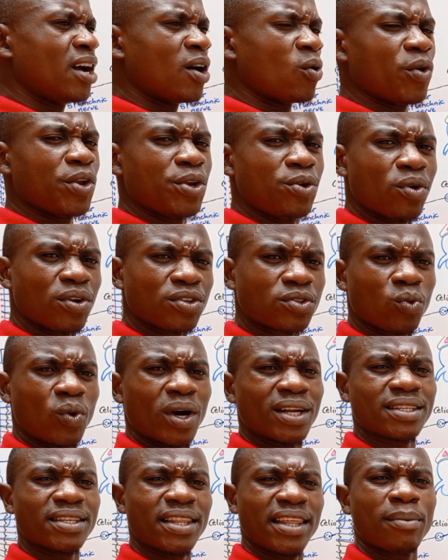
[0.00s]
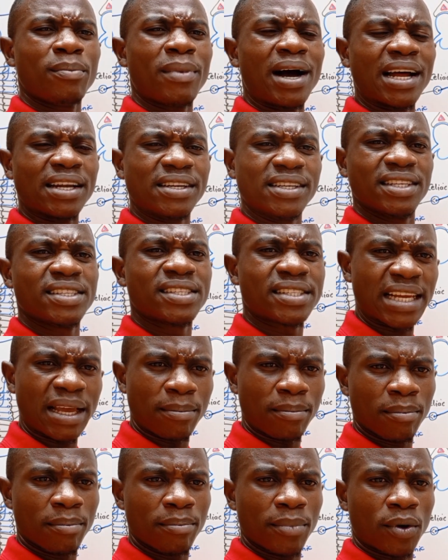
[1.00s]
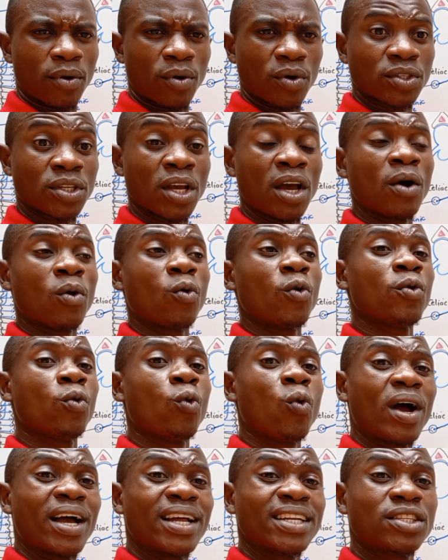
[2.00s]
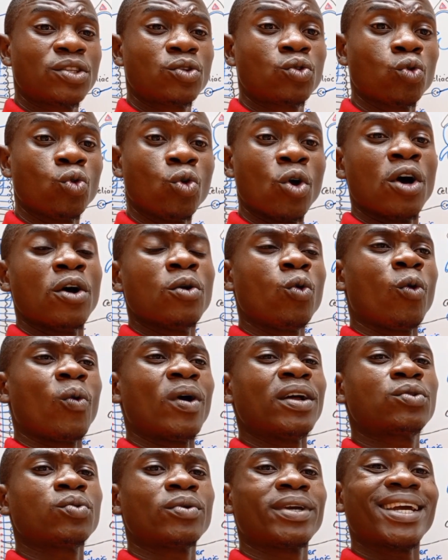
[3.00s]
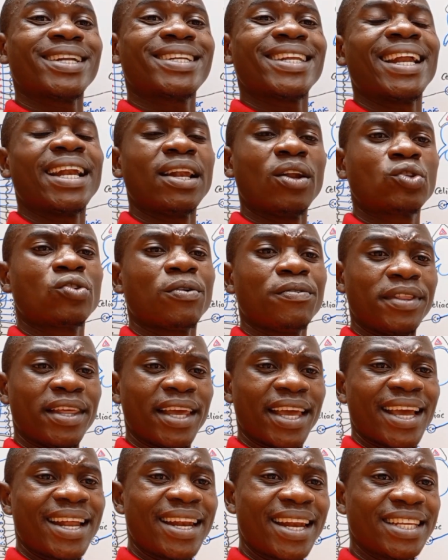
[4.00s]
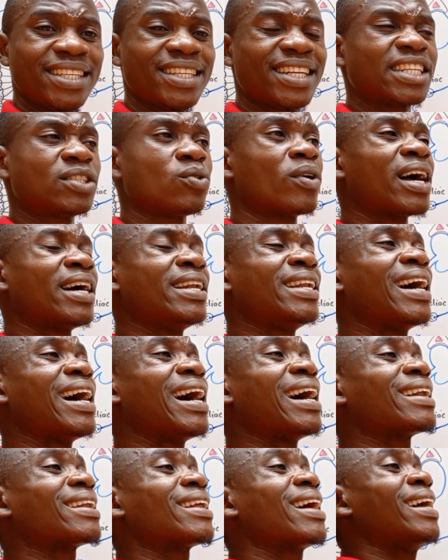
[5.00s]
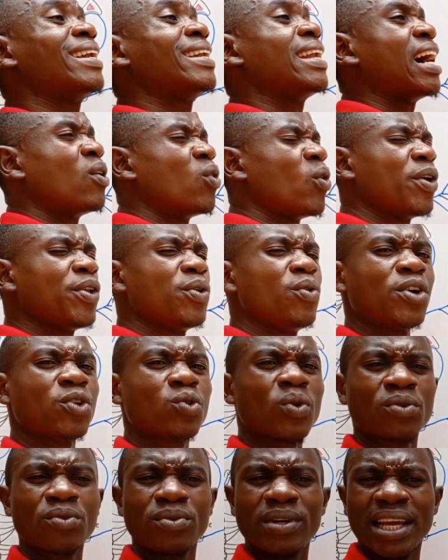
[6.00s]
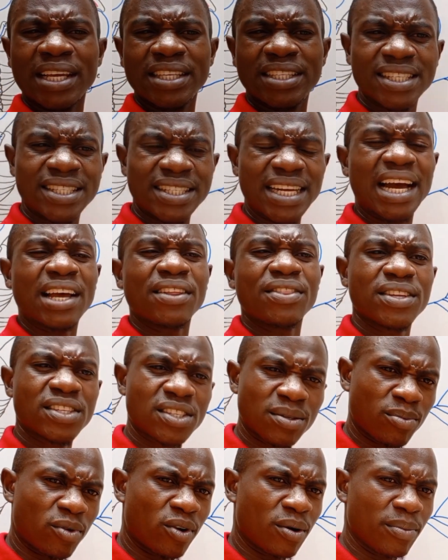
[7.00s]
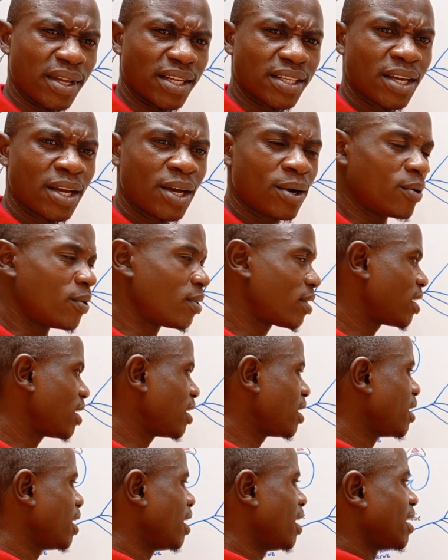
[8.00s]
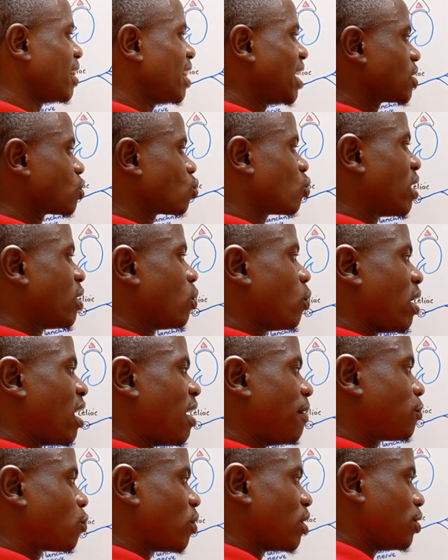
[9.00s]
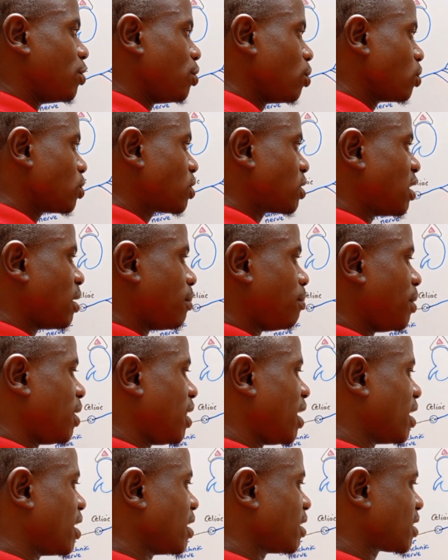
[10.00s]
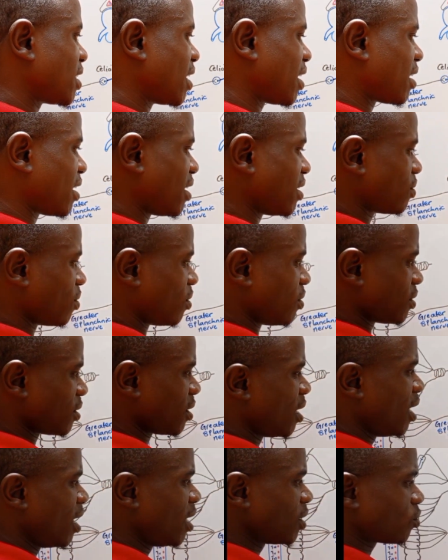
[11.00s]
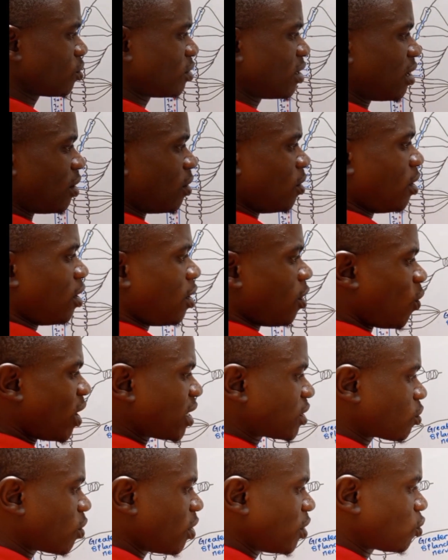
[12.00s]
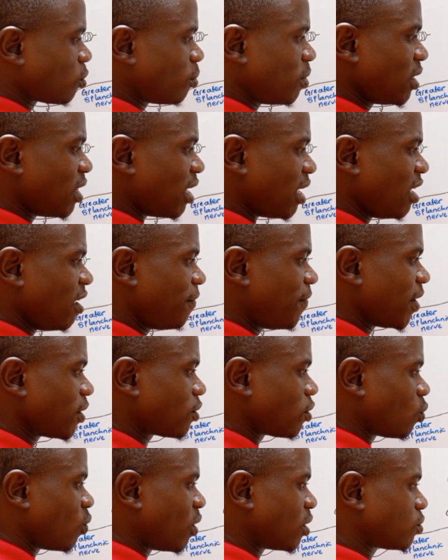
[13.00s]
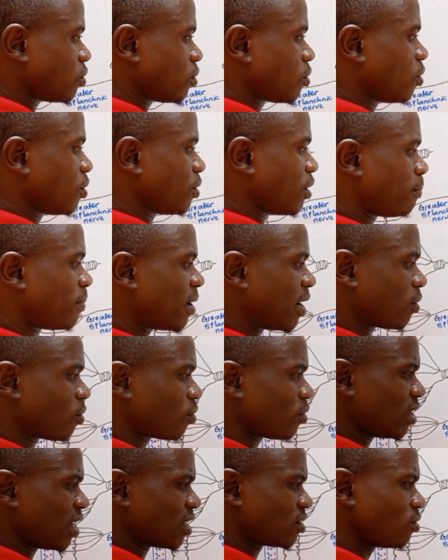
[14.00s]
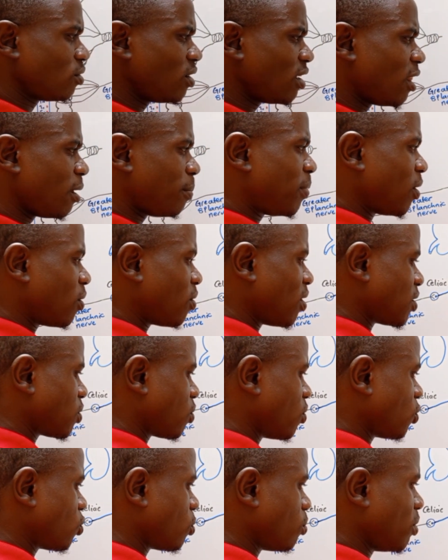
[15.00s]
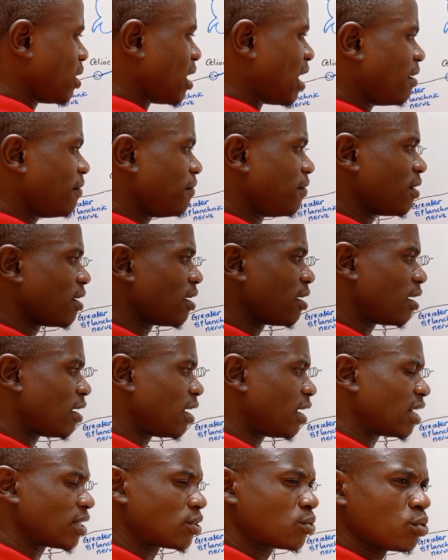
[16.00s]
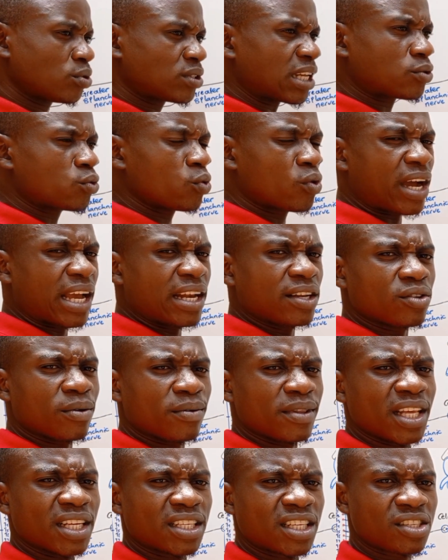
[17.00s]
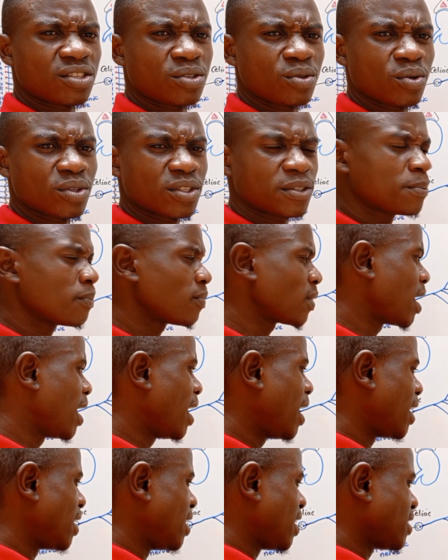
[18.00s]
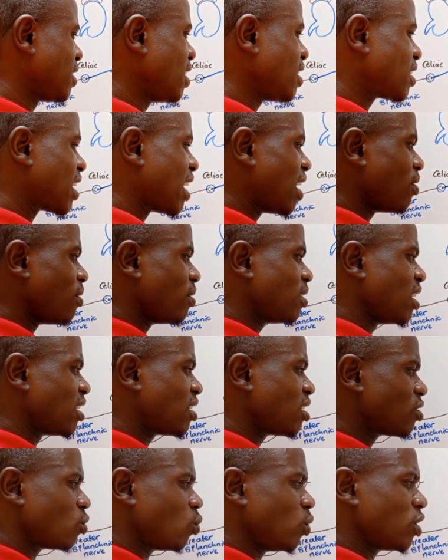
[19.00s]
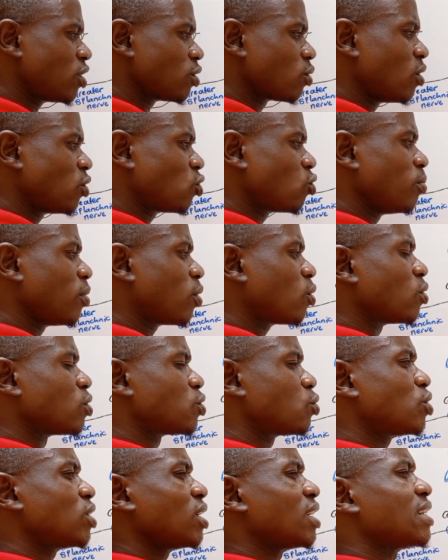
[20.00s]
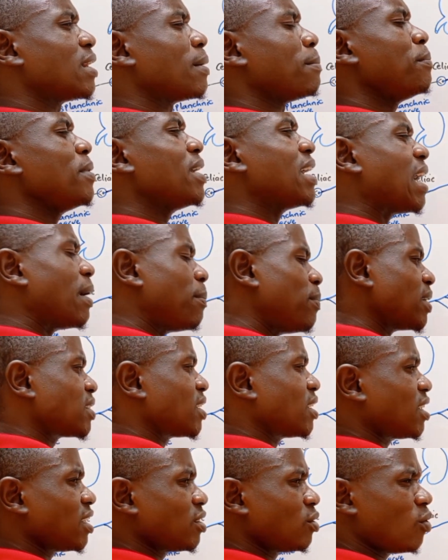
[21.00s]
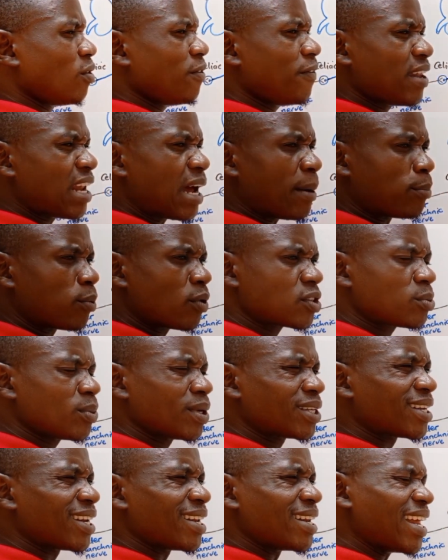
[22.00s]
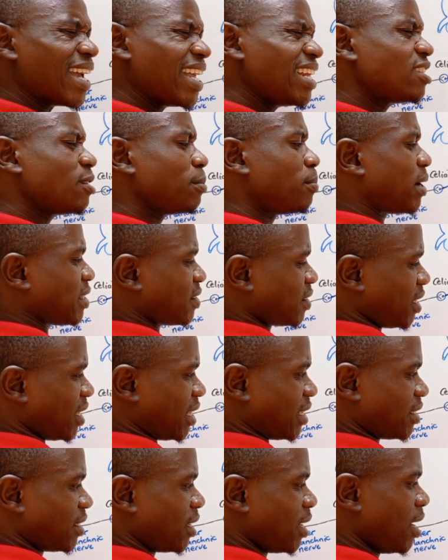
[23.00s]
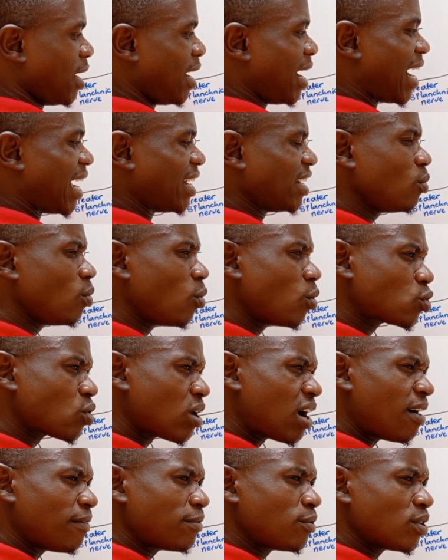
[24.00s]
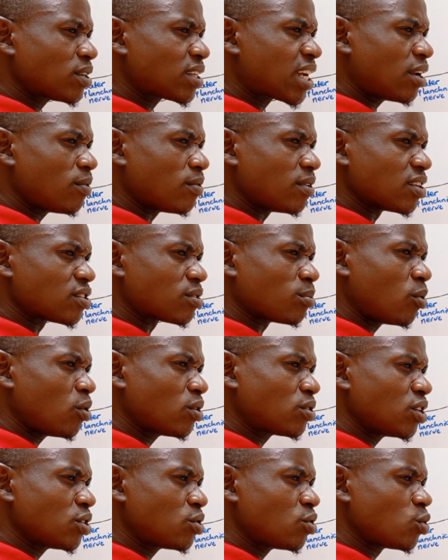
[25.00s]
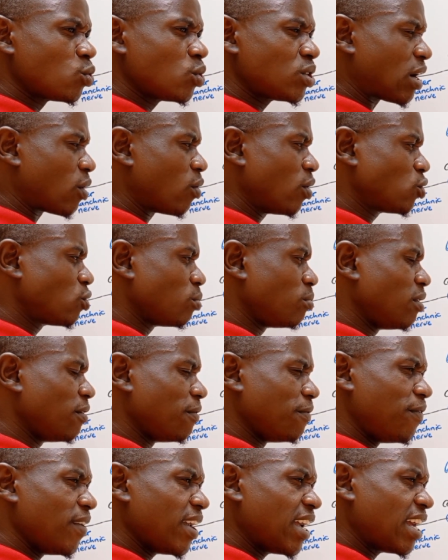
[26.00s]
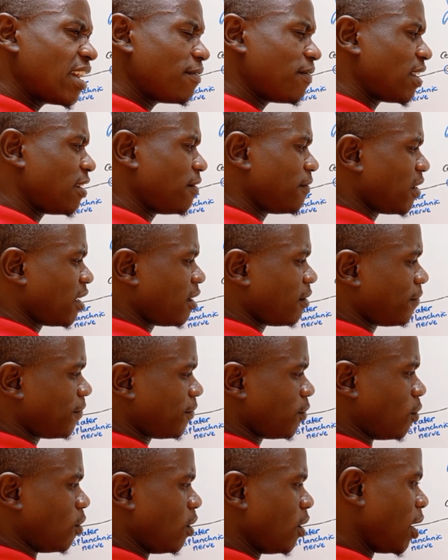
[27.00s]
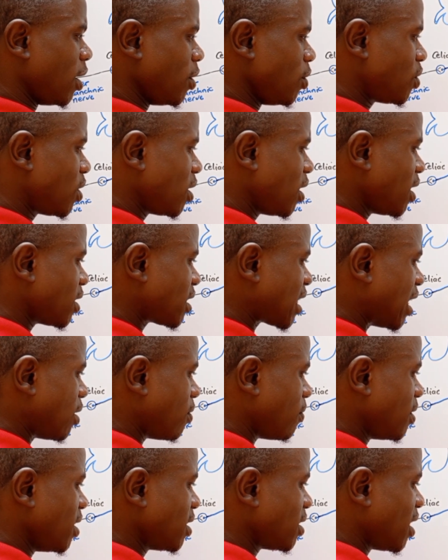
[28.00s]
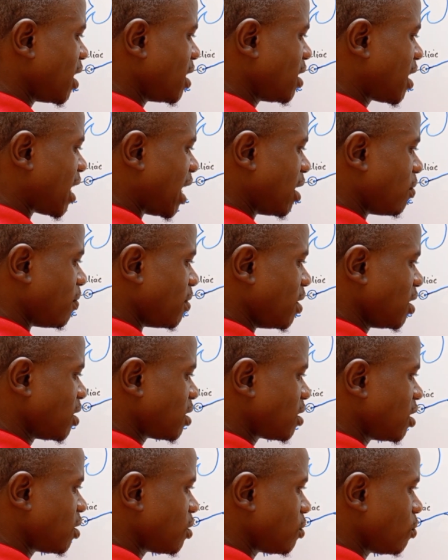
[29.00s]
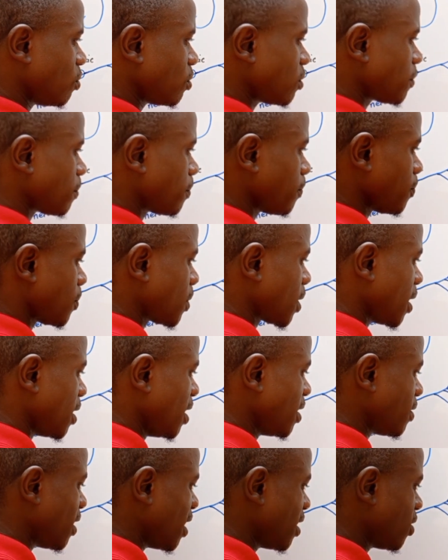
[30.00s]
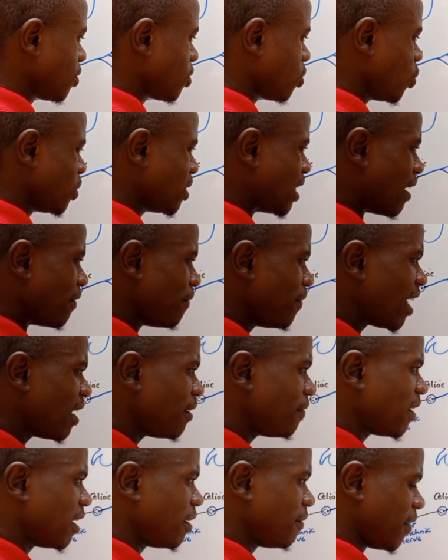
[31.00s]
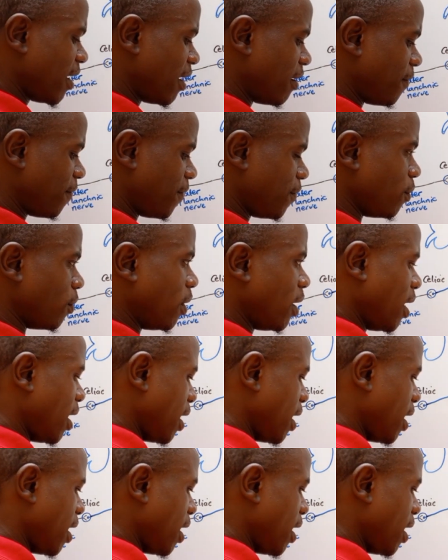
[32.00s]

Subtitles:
We don't want them at this time because we want to get a lot of the energy that we can run away. We don't want to digest at this moment. Okay, that's why we have to reduce the biliary secretions. So now, what's going to be the effect on what we call the pancreas? You know, the pancreas is going to be having two kinds of the tissues. There is this kind of the tissue which is going to be constituting the bigger percentage, even approximately 90%. And then we also have those kind of the small tissues which are going to be very, very, very few. See this kind of these red kind of these tissues, these red tissues which are very, very, very few.